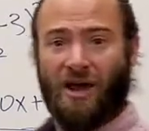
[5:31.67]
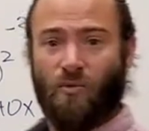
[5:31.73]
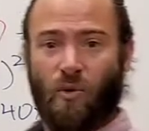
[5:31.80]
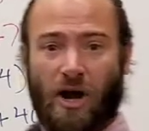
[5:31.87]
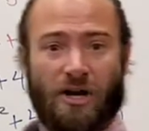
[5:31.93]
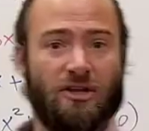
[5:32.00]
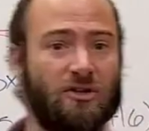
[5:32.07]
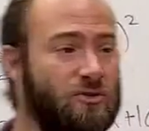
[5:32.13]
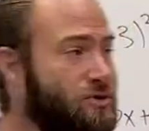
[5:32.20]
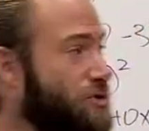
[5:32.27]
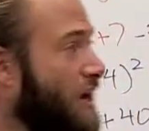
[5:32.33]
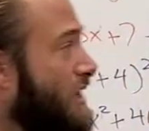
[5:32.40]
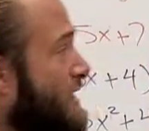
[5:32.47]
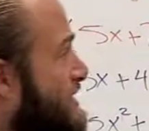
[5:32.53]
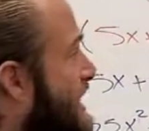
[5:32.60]
and why don't you
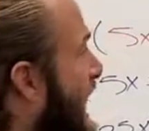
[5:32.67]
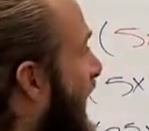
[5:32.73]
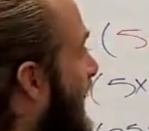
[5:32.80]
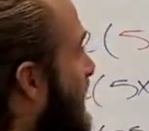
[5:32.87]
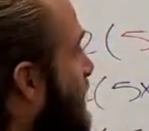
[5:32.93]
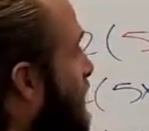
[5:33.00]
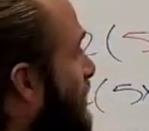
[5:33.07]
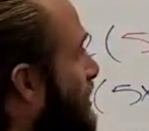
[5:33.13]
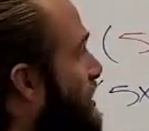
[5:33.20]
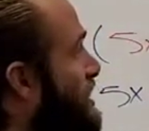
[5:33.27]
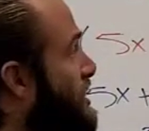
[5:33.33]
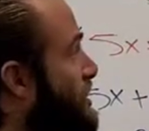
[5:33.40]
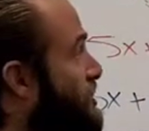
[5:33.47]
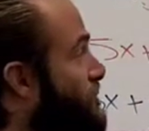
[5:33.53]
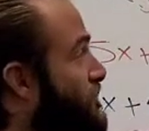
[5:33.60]
try to tackle
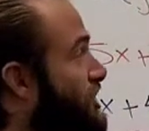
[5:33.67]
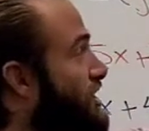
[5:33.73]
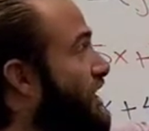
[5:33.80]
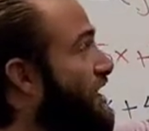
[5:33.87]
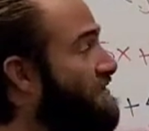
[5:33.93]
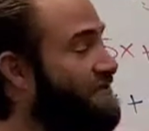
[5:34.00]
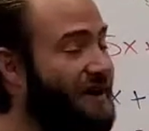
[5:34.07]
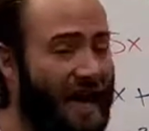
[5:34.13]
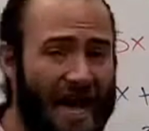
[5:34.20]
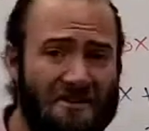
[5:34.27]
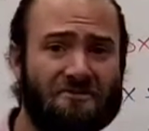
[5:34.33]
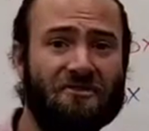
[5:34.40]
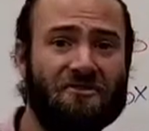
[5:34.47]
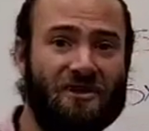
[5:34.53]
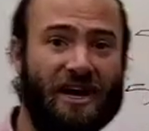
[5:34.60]
g of
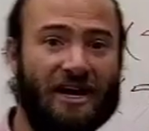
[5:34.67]
f of